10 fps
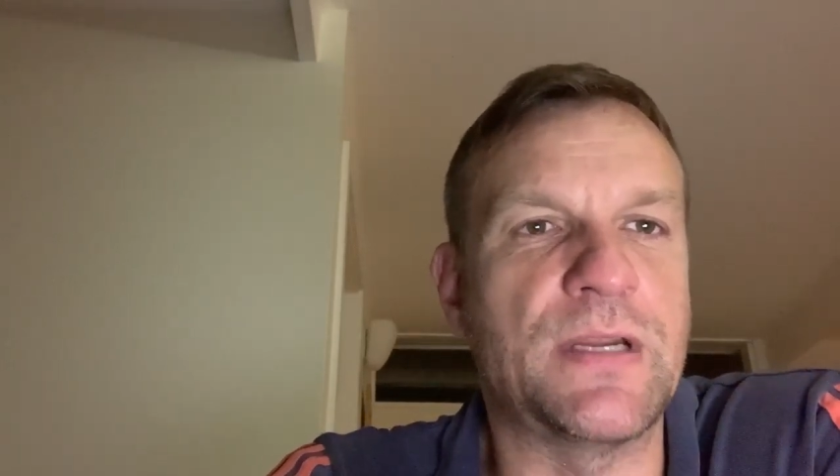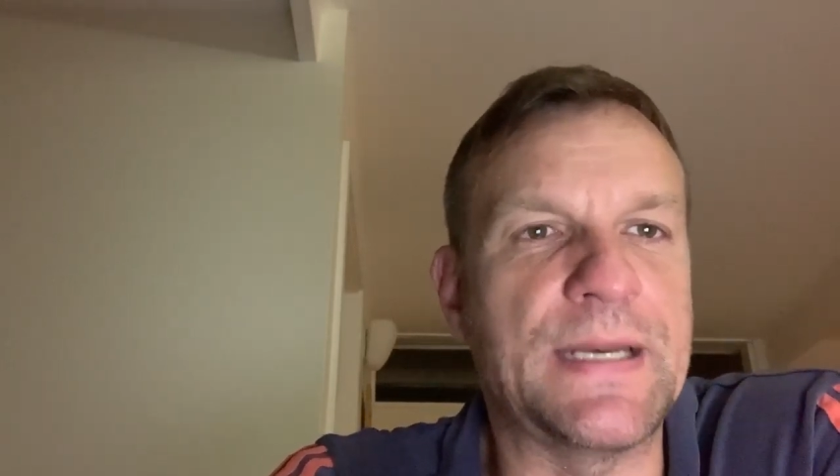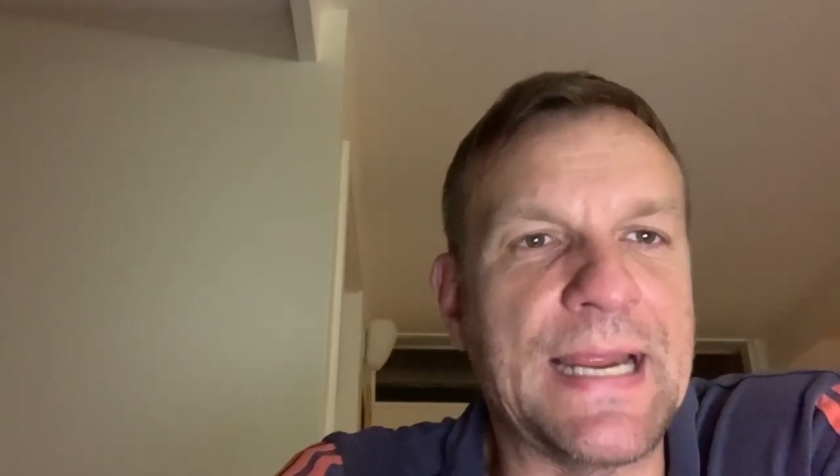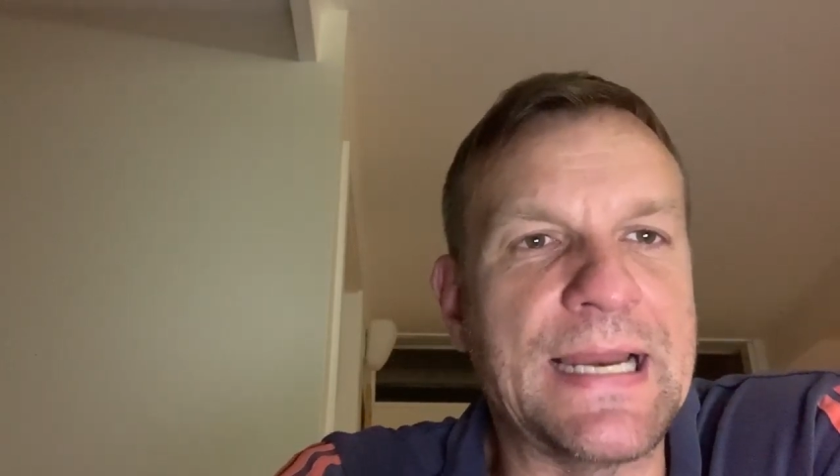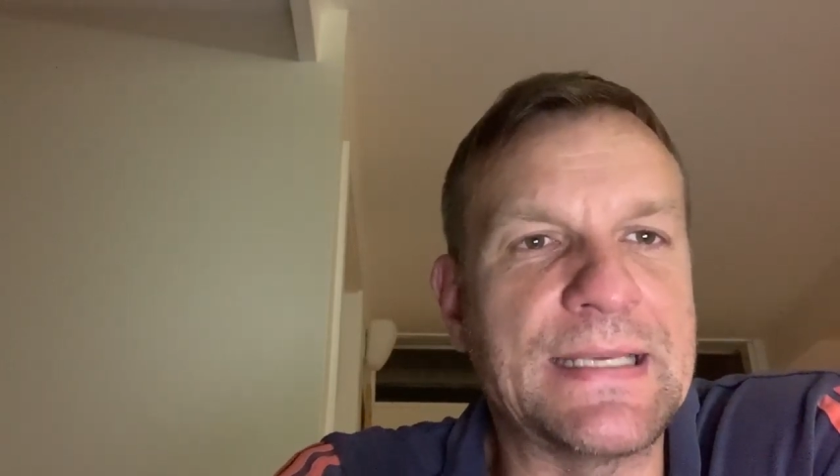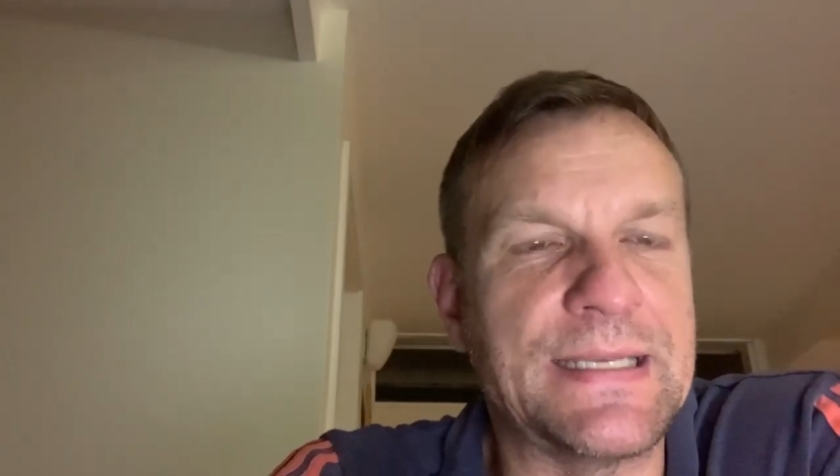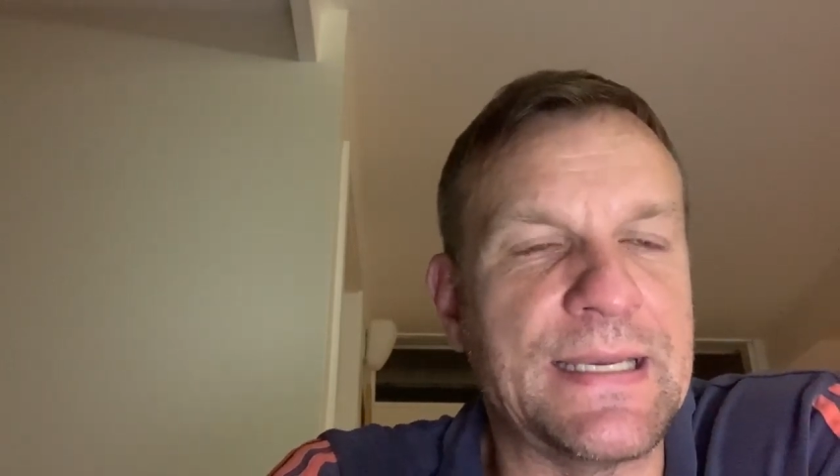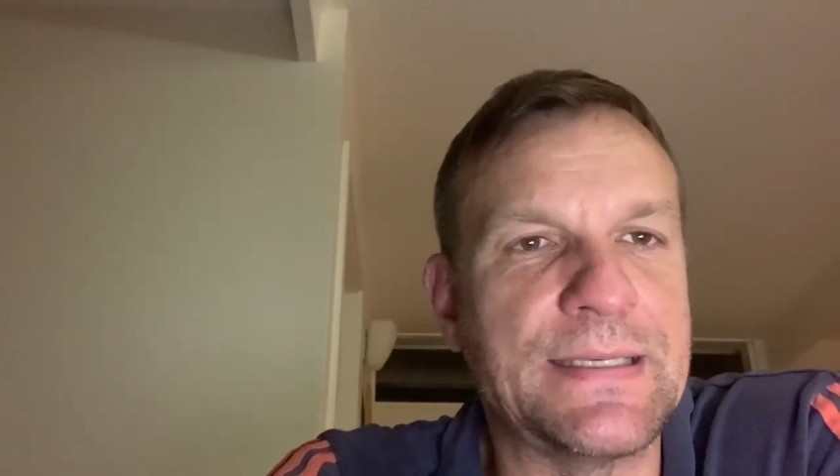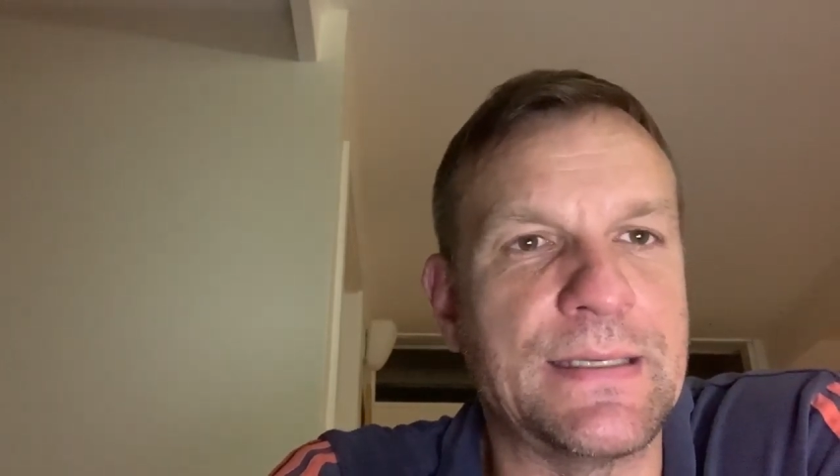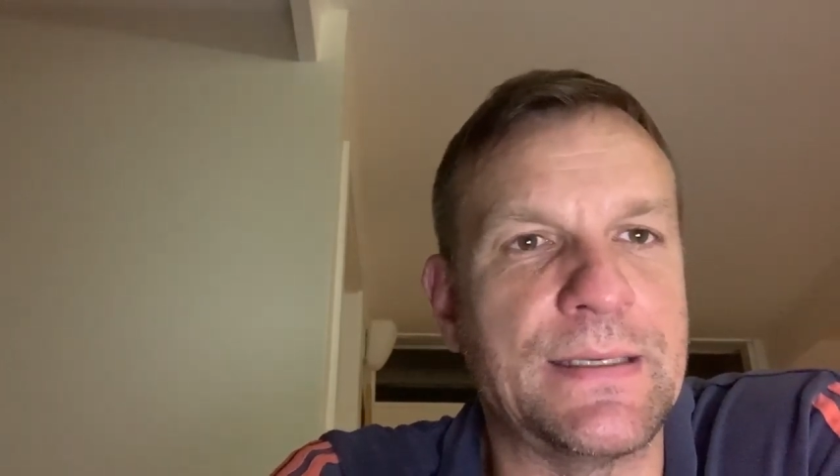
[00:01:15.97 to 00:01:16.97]

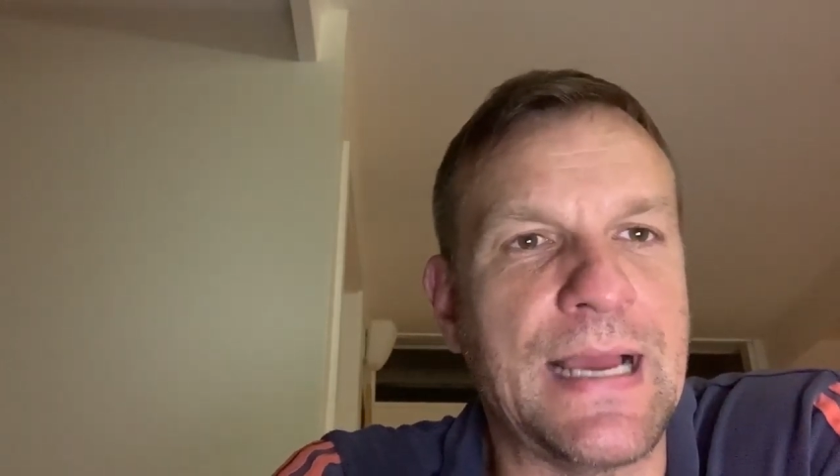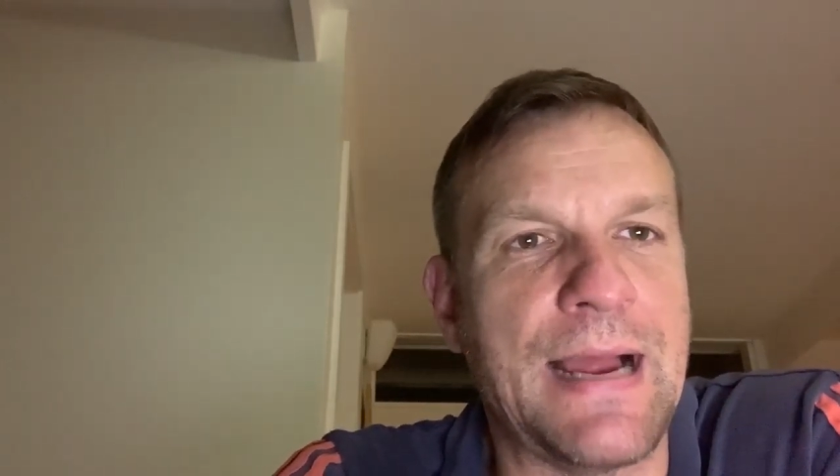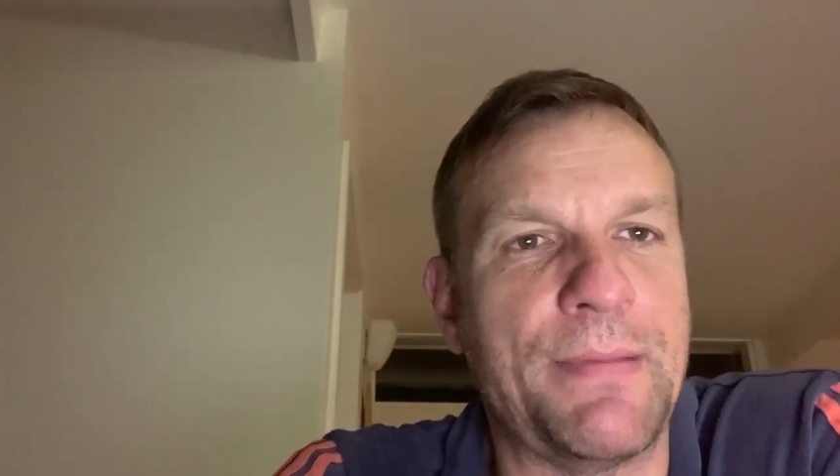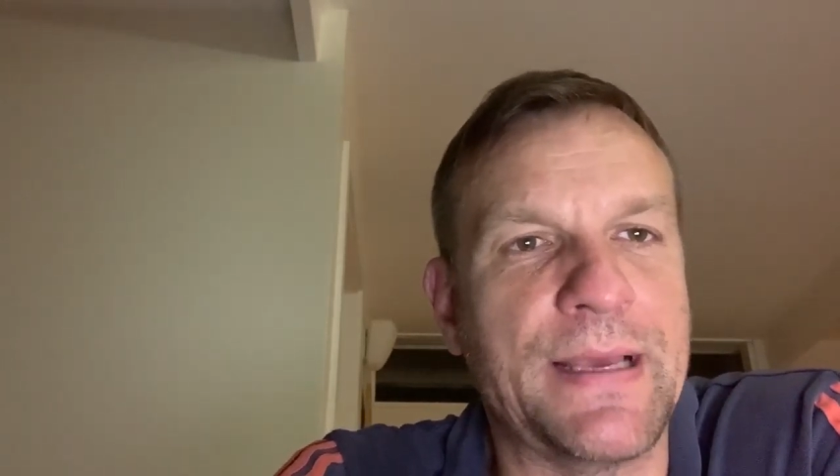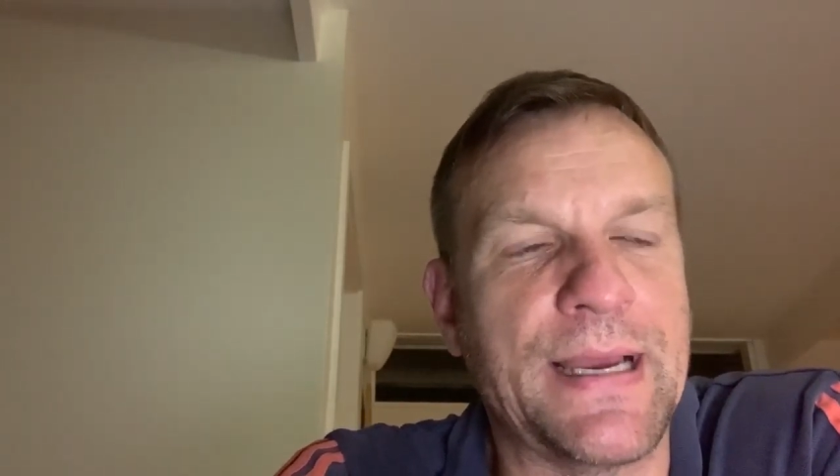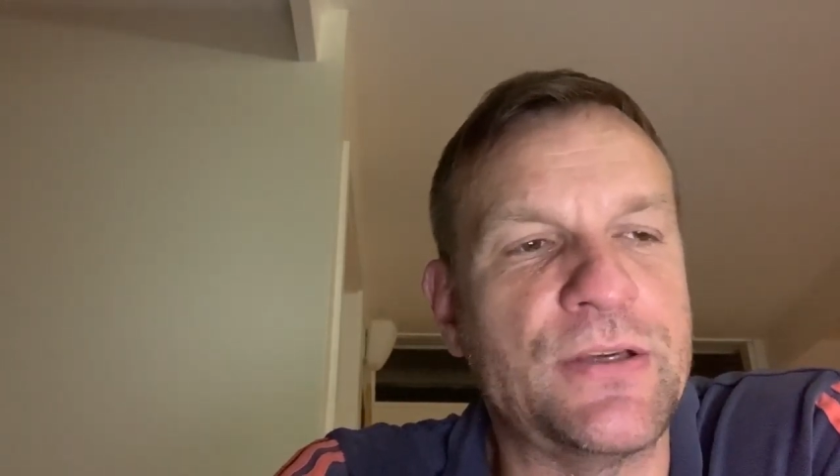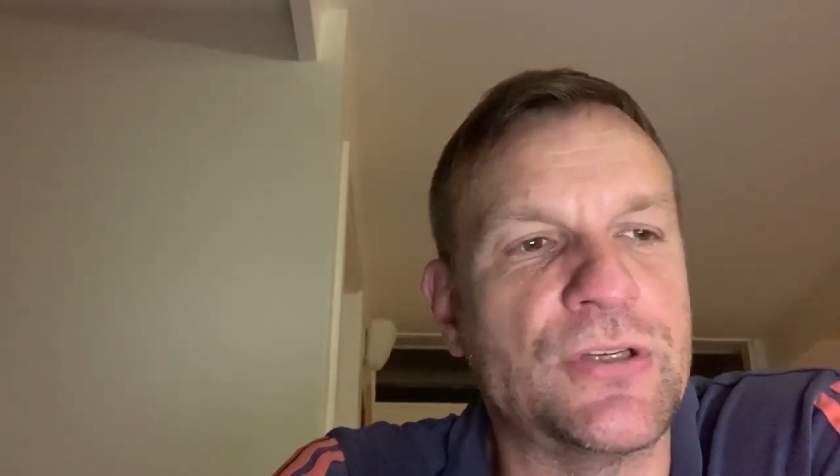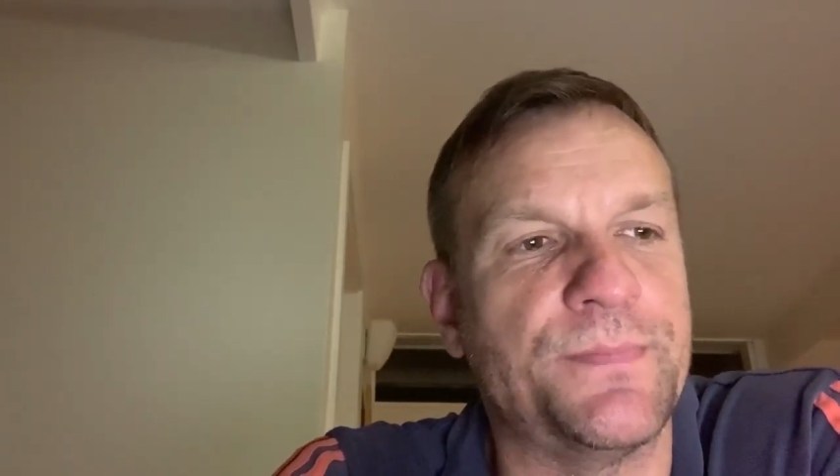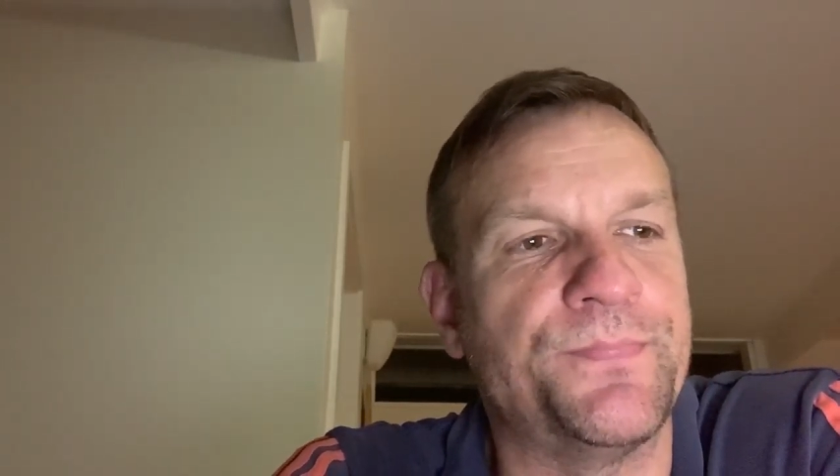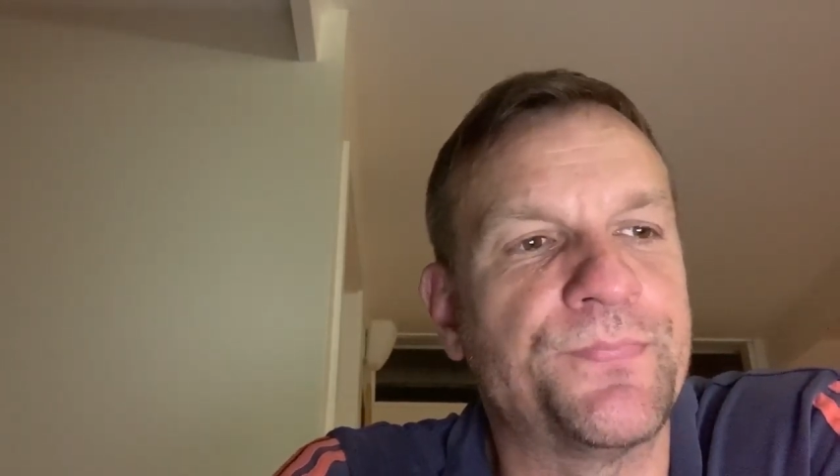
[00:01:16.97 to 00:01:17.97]
analysis and
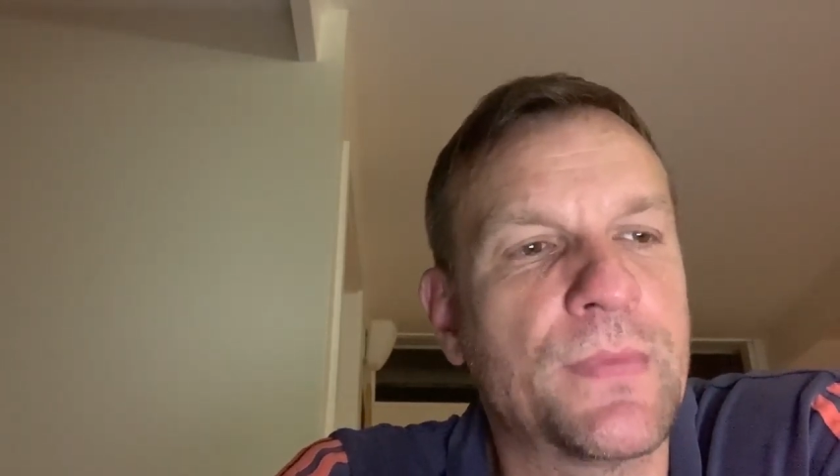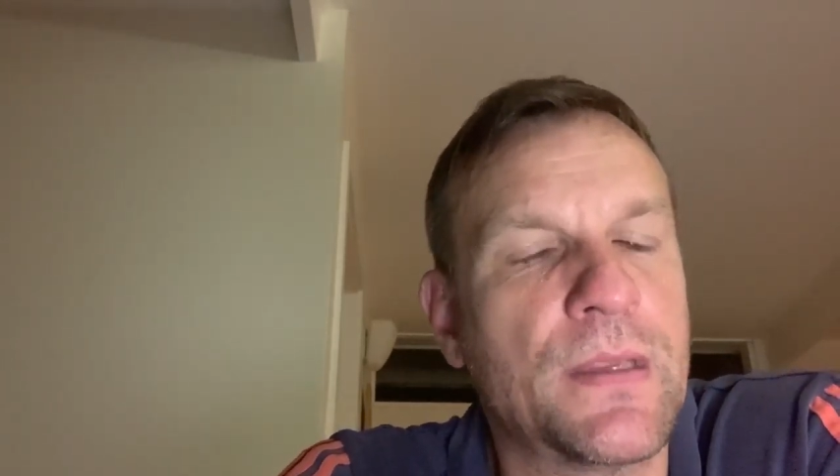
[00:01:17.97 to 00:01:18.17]
application.